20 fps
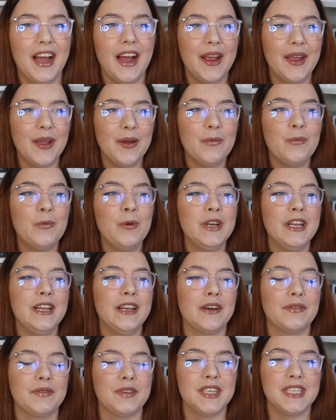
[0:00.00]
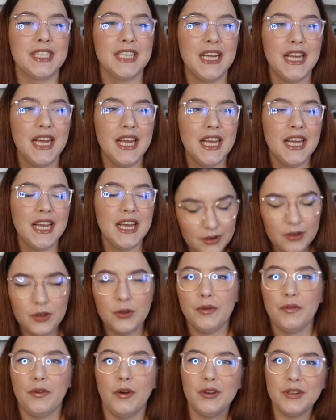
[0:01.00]
I really loved it.
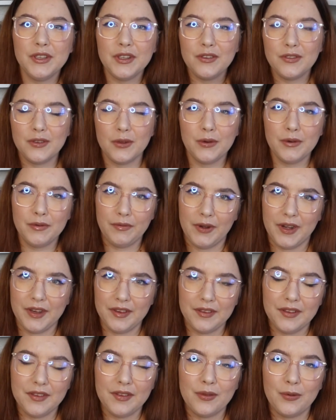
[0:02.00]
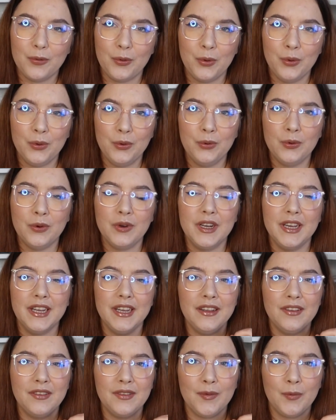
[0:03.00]
You follow the story of Frances, who
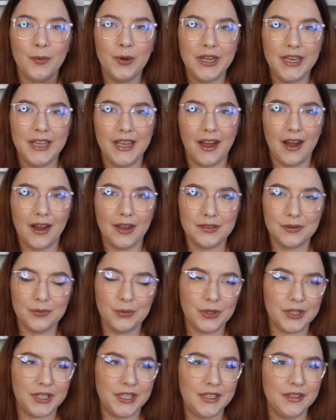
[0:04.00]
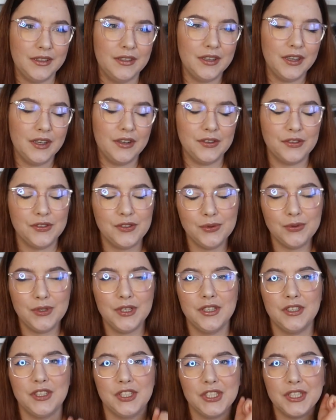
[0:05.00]
is a really hard-working student.